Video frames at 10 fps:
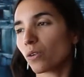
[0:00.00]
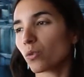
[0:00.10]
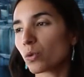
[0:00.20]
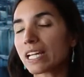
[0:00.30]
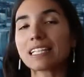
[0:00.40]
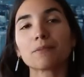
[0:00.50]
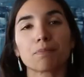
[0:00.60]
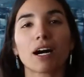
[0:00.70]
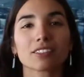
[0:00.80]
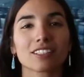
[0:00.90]
we
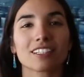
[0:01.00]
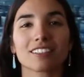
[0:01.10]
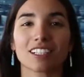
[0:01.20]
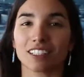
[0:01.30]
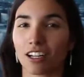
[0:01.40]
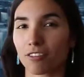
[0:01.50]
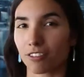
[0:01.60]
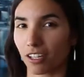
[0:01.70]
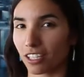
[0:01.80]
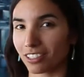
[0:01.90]
deposit a lot of
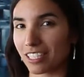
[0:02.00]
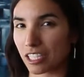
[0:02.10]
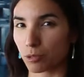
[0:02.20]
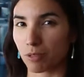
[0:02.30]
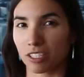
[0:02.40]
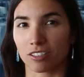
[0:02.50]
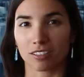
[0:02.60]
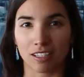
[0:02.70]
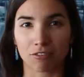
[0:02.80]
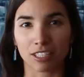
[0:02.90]
thoughts and
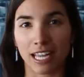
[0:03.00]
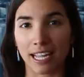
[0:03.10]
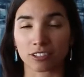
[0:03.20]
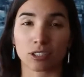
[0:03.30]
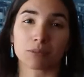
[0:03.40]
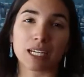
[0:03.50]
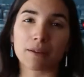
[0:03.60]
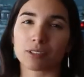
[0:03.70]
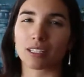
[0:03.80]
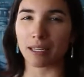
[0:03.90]
experiences every day, and
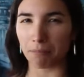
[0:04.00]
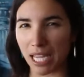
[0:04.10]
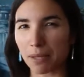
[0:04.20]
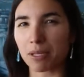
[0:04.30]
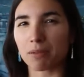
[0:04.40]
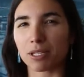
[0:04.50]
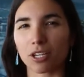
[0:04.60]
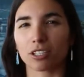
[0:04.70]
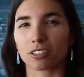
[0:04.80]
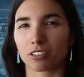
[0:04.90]
sometimes they may be
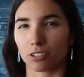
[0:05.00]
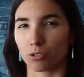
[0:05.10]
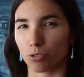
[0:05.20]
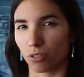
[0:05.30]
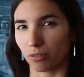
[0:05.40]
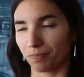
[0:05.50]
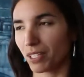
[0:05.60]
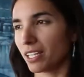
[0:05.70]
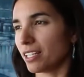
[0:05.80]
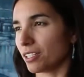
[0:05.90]
beyond our control,
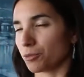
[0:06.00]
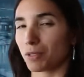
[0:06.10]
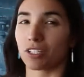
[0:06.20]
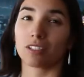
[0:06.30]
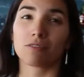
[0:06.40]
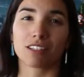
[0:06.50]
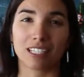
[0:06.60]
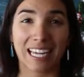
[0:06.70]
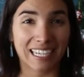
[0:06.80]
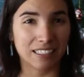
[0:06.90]
especially with the
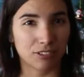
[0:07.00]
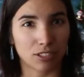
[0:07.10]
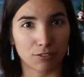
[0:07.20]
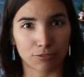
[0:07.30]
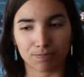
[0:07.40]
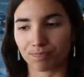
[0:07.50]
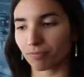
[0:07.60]
negative stuff.